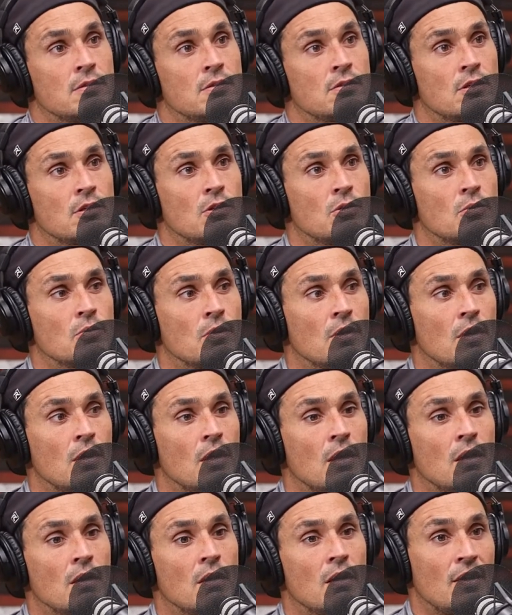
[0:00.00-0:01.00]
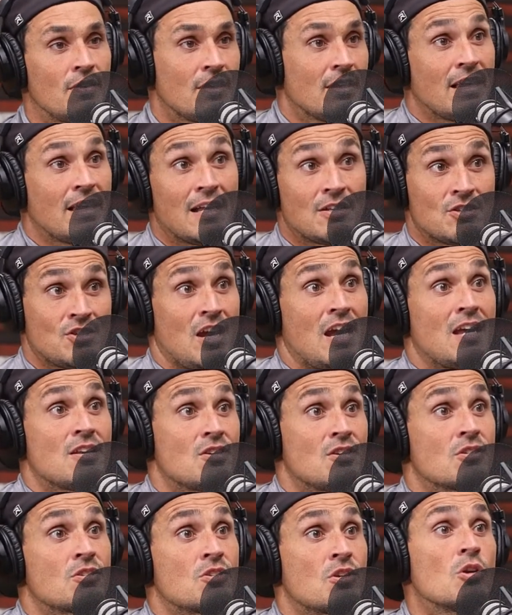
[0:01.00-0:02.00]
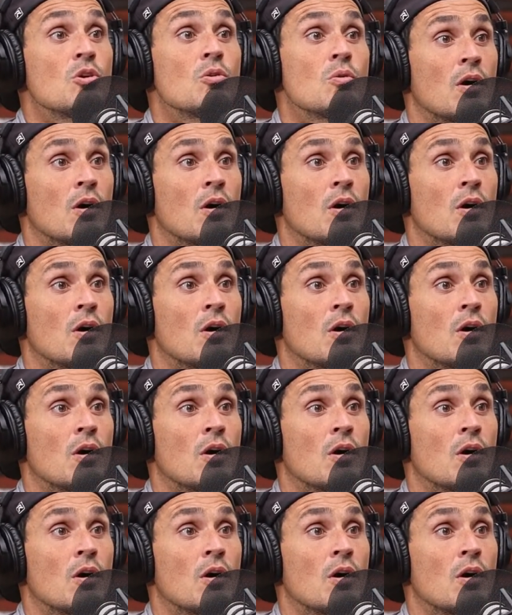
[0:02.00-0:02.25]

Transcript: So I think that changes too